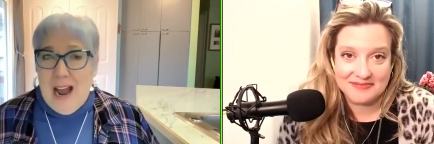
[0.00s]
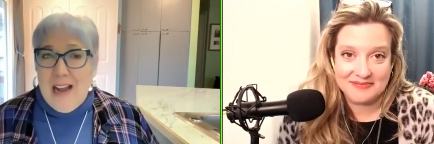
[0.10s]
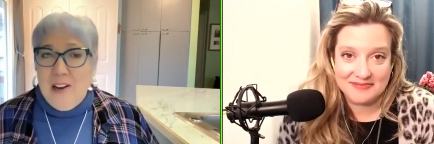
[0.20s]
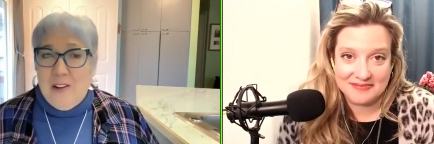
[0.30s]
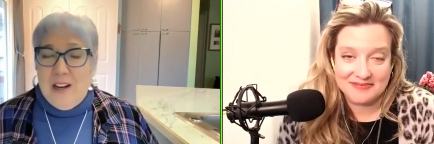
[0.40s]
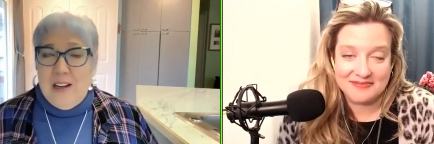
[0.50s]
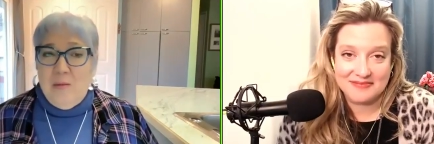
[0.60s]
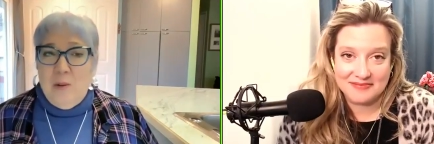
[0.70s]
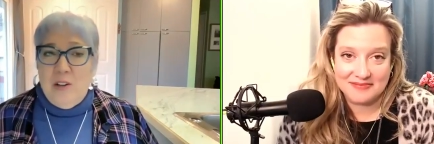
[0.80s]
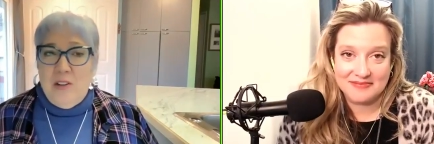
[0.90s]
Speaker 1: accurate,
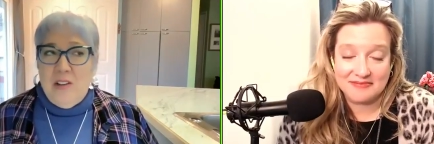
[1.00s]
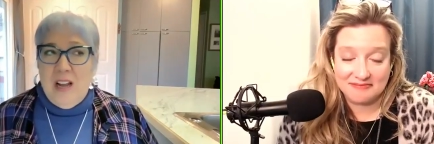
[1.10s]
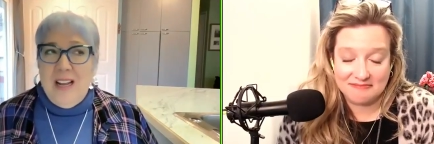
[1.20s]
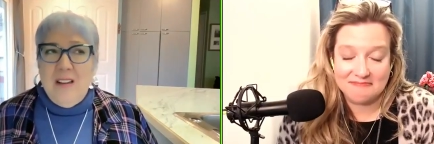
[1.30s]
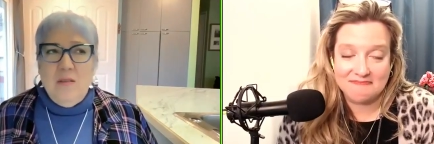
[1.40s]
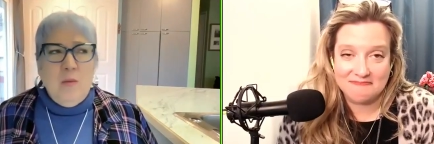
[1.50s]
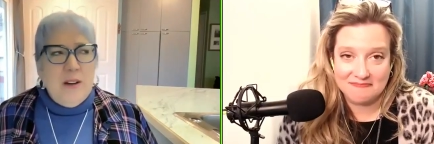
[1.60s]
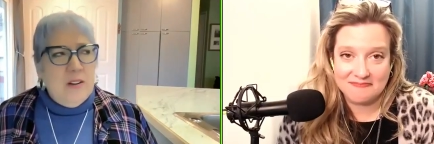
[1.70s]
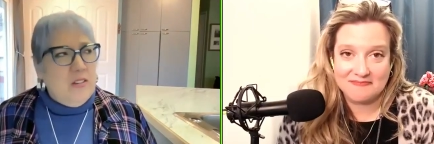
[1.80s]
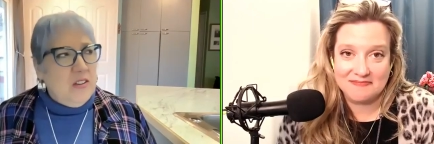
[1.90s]
which is kind of weird
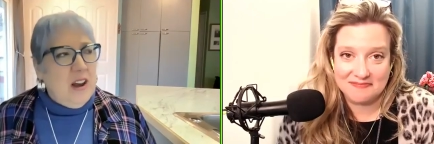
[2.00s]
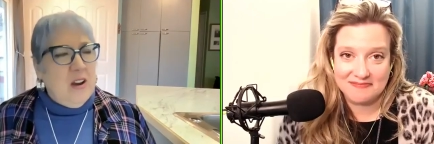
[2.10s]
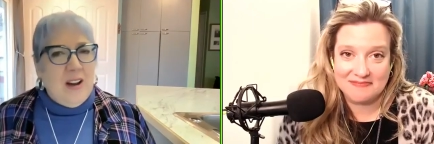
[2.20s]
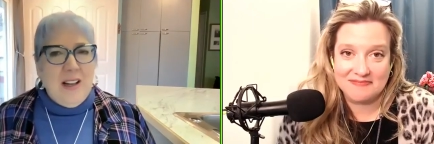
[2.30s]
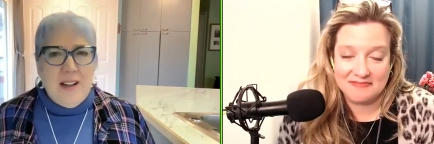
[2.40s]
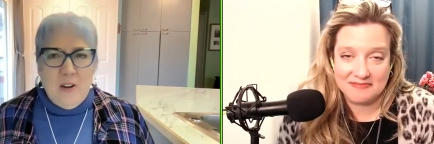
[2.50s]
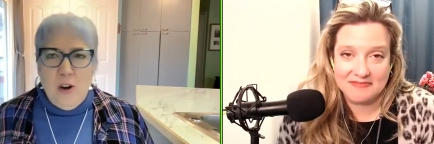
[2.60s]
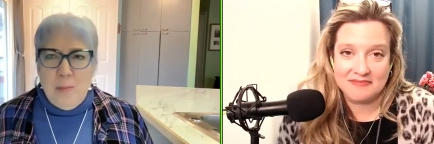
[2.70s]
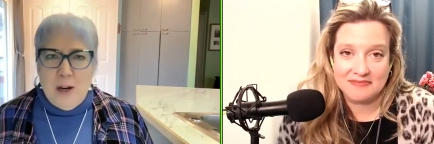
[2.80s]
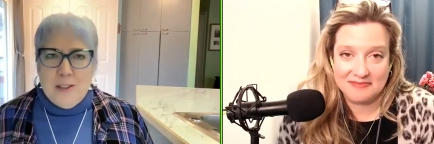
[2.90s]
and scary. Like there are
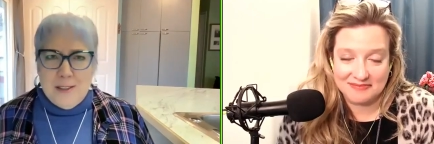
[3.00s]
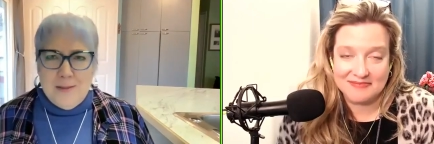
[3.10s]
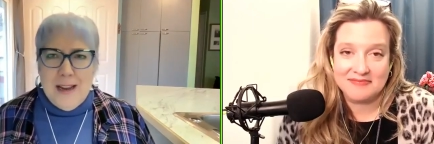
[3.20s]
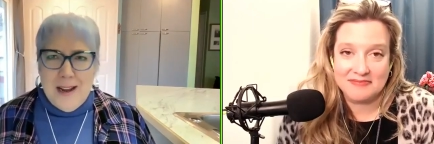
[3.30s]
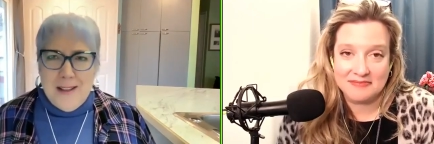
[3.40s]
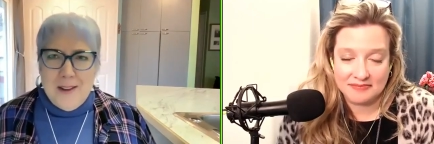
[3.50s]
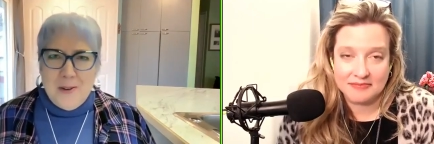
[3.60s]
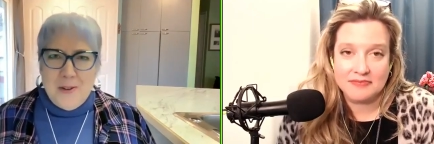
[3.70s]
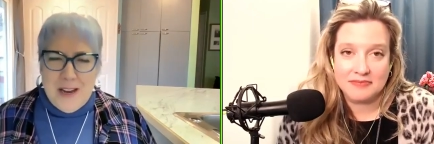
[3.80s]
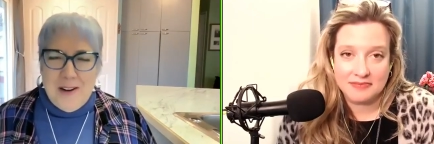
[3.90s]
parts of A I that are
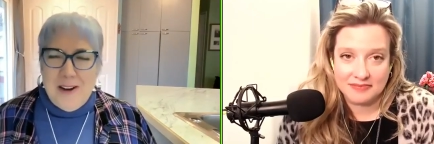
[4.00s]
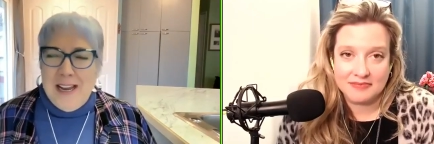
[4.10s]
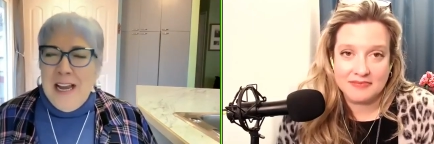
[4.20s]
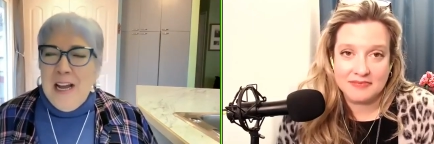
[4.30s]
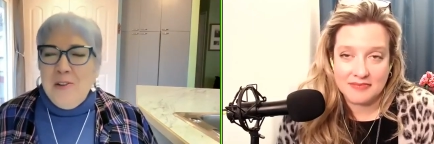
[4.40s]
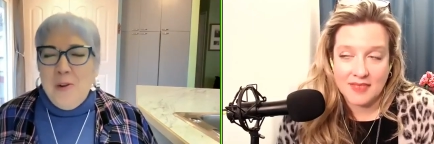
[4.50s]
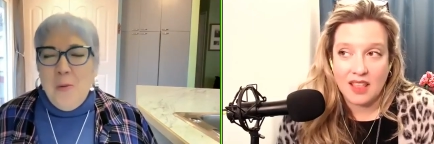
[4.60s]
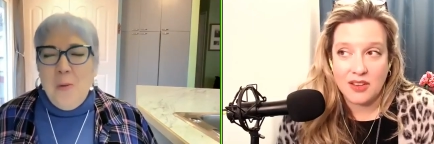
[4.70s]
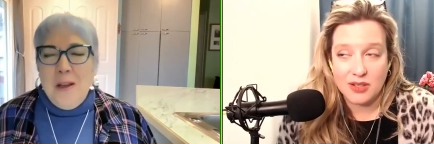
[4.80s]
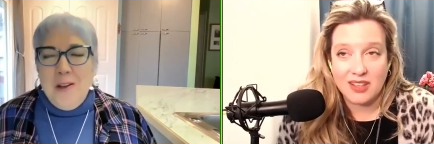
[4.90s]
scary. So
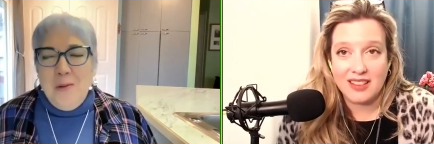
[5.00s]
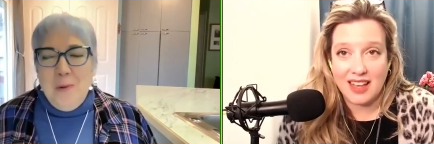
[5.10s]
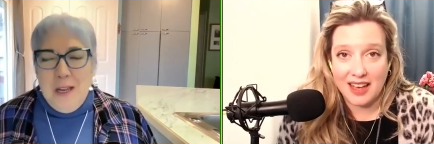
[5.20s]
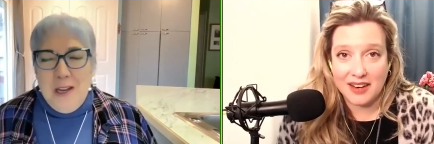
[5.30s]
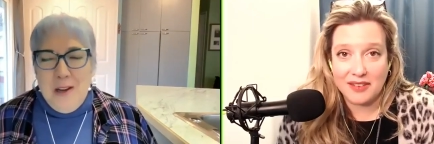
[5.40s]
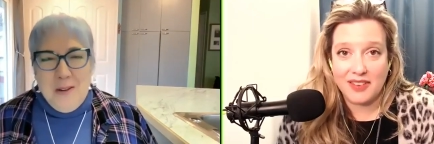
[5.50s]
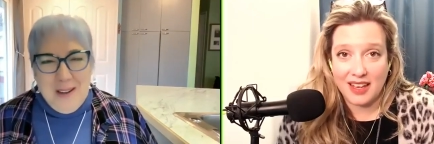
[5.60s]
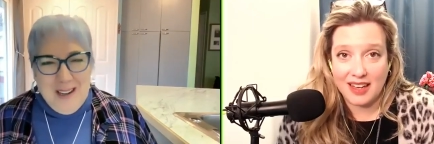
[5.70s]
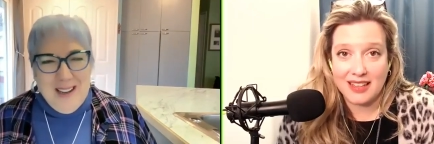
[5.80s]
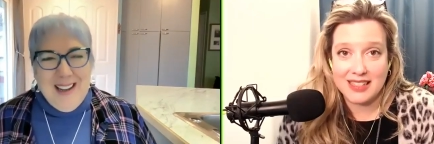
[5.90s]
what
Speaker 2: There's do you- a lot of A
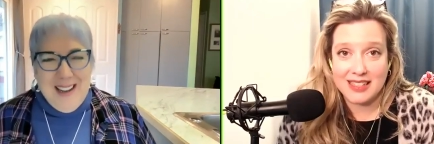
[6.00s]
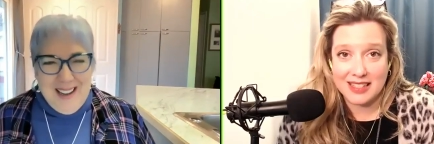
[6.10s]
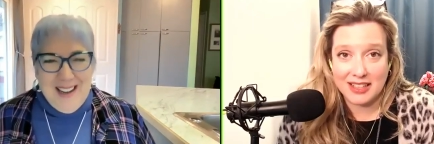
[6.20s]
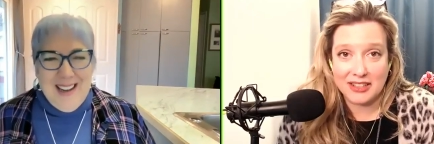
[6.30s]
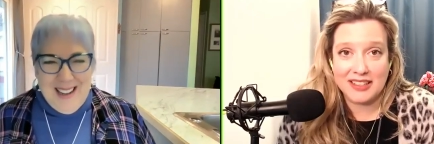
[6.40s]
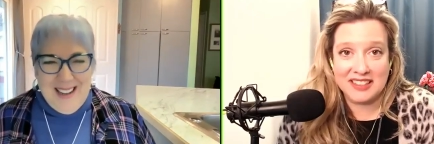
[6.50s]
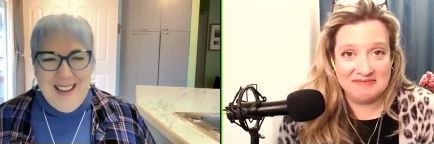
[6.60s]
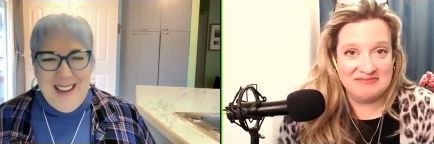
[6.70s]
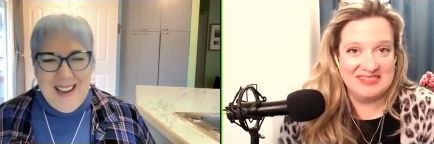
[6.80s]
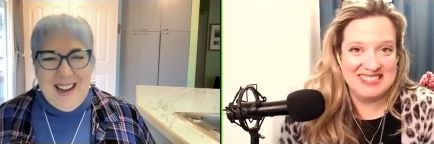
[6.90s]
I that's scary.
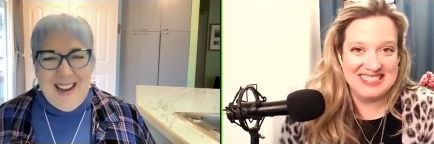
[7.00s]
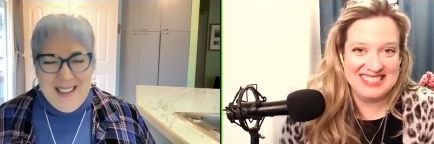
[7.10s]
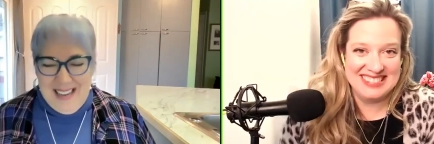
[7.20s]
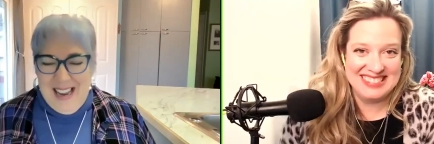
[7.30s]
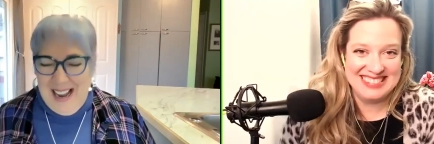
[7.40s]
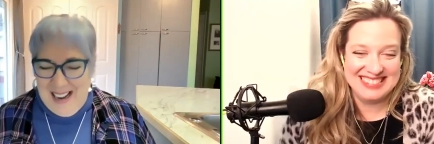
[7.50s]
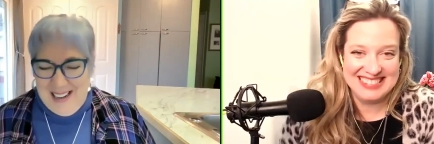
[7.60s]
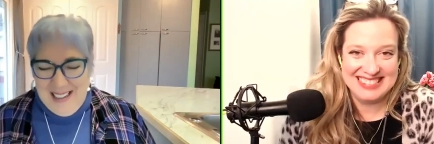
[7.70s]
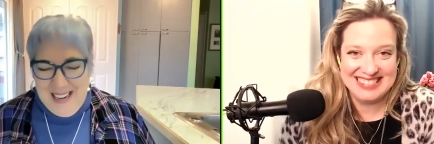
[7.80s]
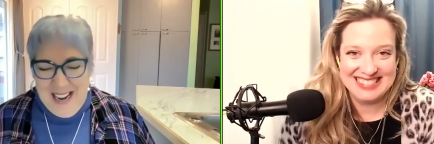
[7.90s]
Speaker 1: Yeah. Yeah.
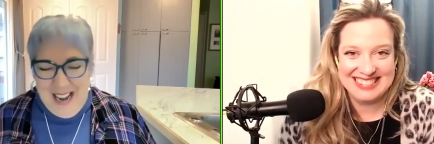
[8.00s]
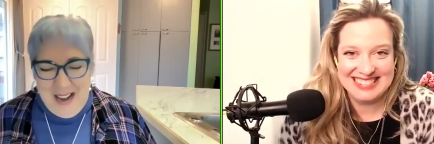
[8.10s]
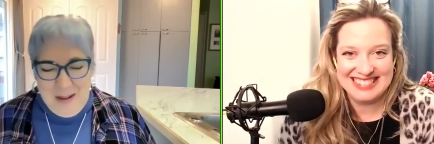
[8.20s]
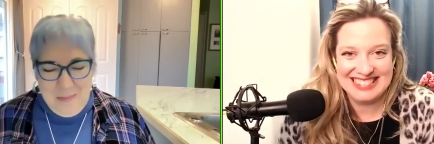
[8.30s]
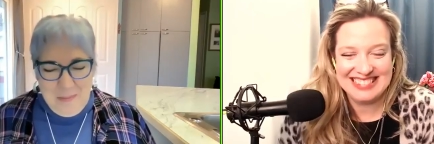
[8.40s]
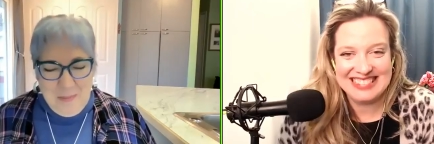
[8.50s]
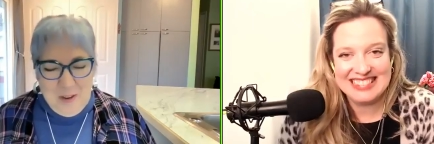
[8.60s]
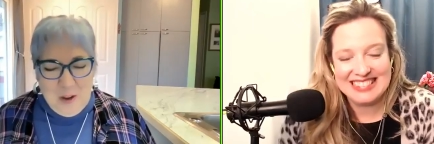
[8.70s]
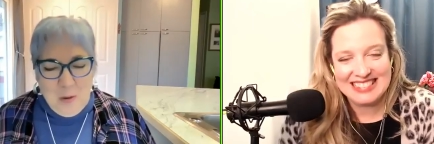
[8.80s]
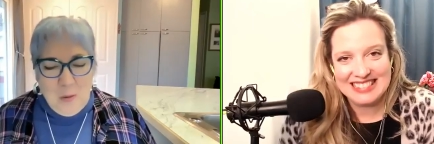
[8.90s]
Um,
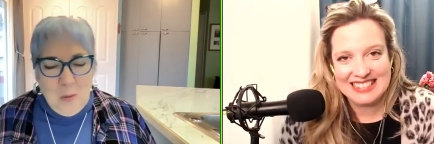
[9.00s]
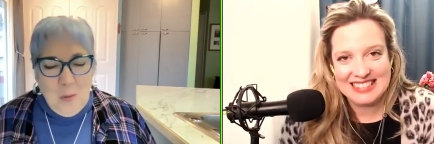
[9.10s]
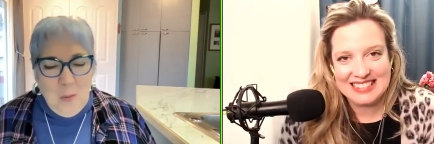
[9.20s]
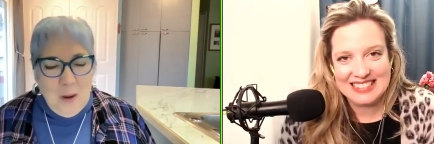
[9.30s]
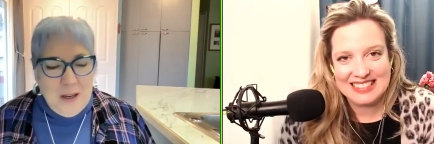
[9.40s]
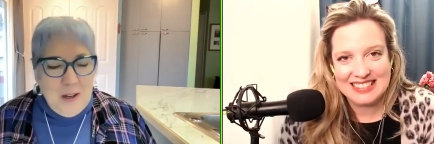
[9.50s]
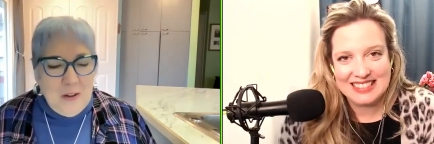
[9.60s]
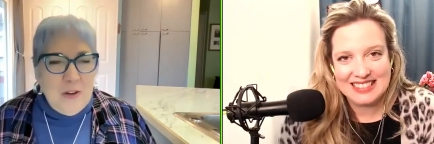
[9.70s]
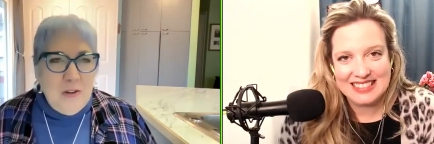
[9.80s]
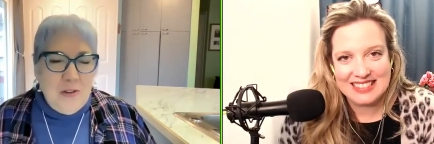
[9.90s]
so what did
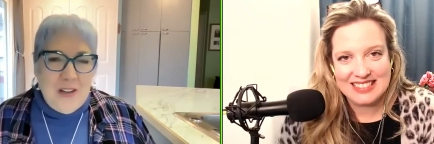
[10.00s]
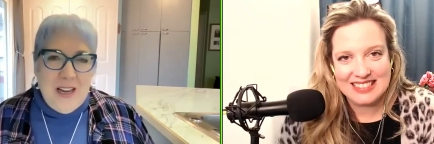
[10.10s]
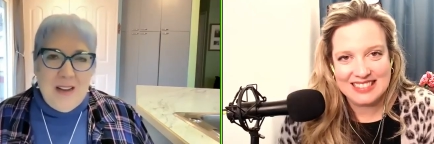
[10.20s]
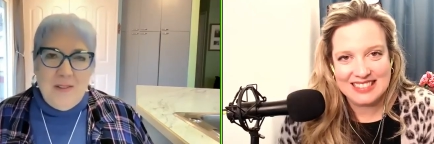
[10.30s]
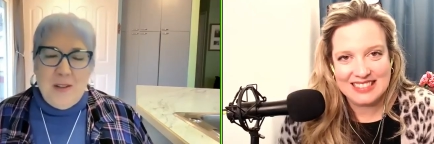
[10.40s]
you say if